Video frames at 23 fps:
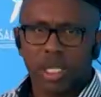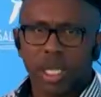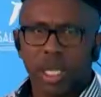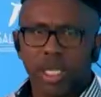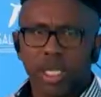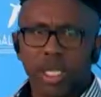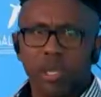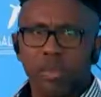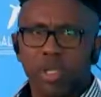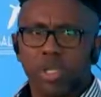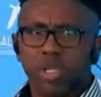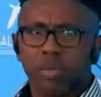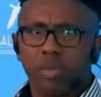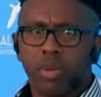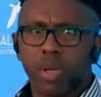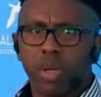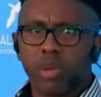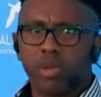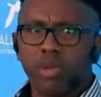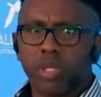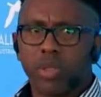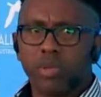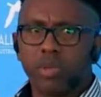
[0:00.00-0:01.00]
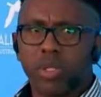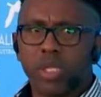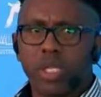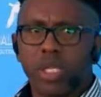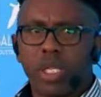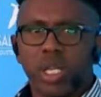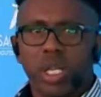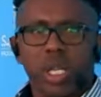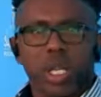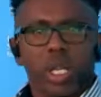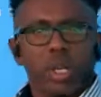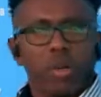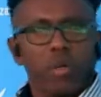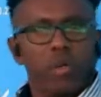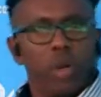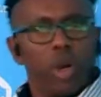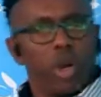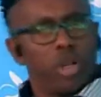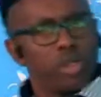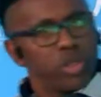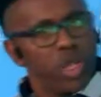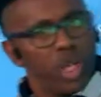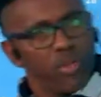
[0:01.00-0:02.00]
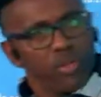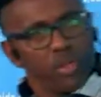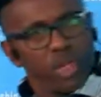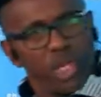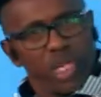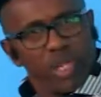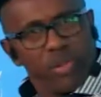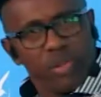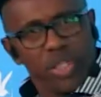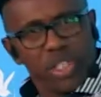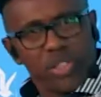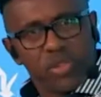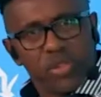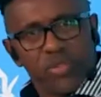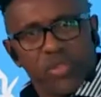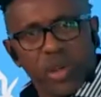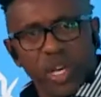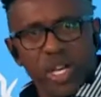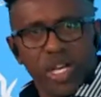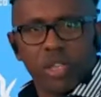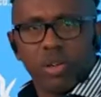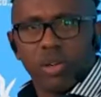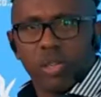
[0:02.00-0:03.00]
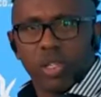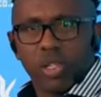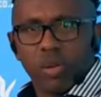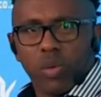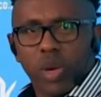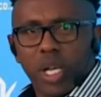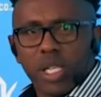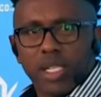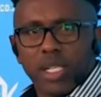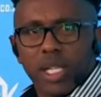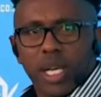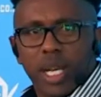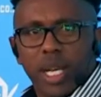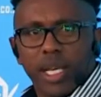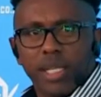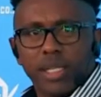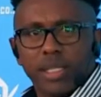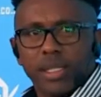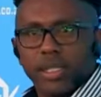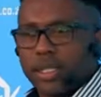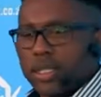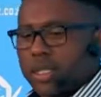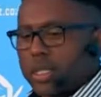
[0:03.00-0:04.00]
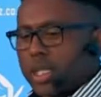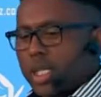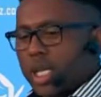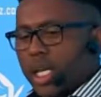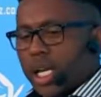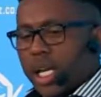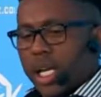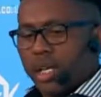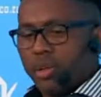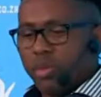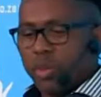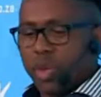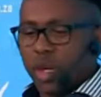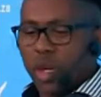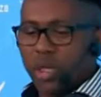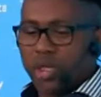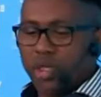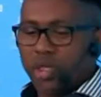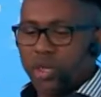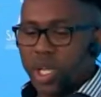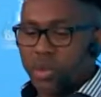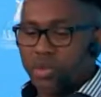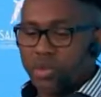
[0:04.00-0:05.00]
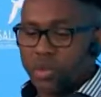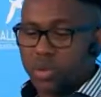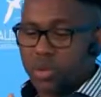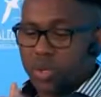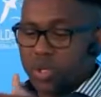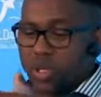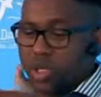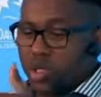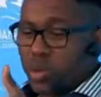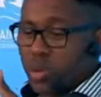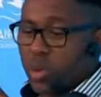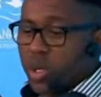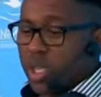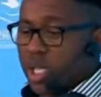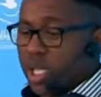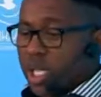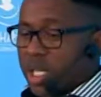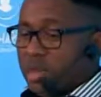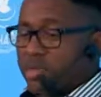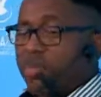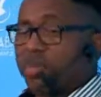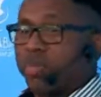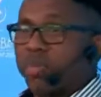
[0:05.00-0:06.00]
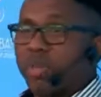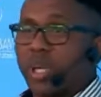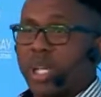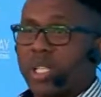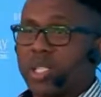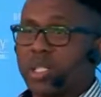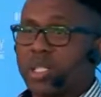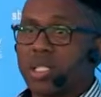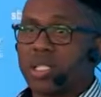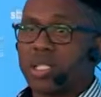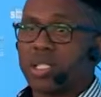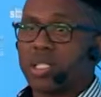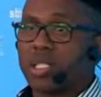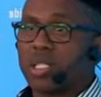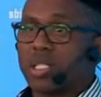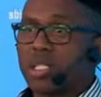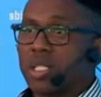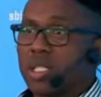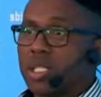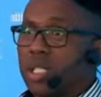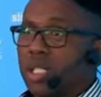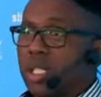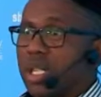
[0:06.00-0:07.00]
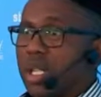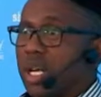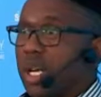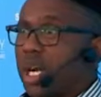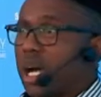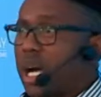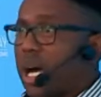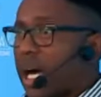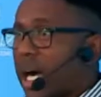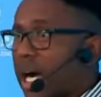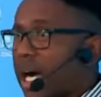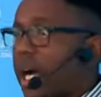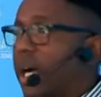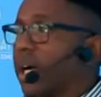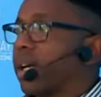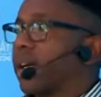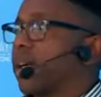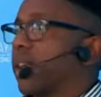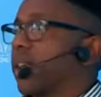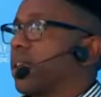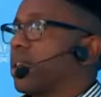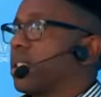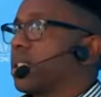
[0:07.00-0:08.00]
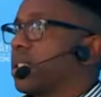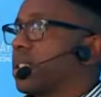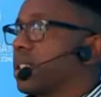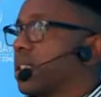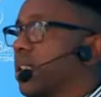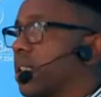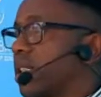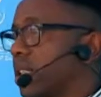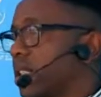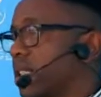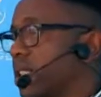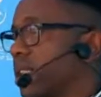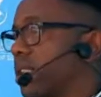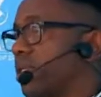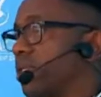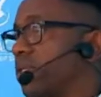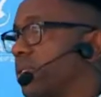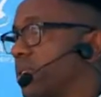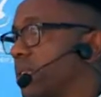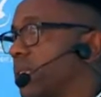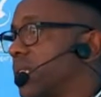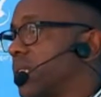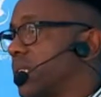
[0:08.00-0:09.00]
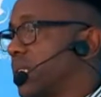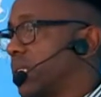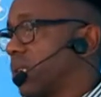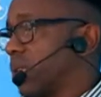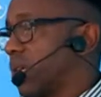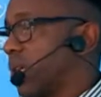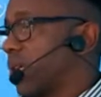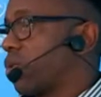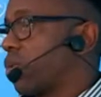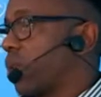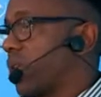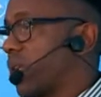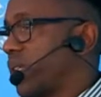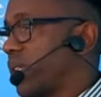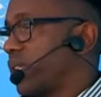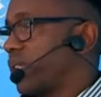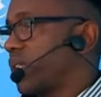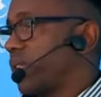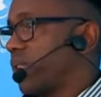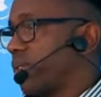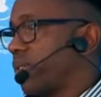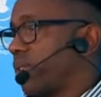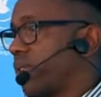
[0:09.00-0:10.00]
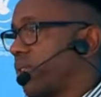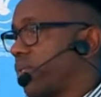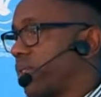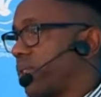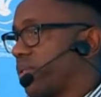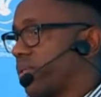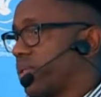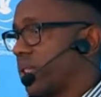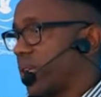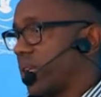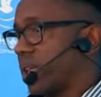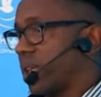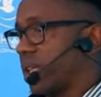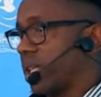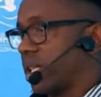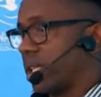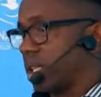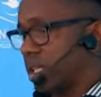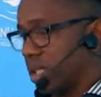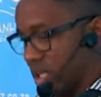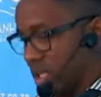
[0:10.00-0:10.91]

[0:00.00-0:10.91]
get them in the programs. We also have to leverage funding on the one side, and we also have to ensure that places are accredited and they deliver the right quality of training.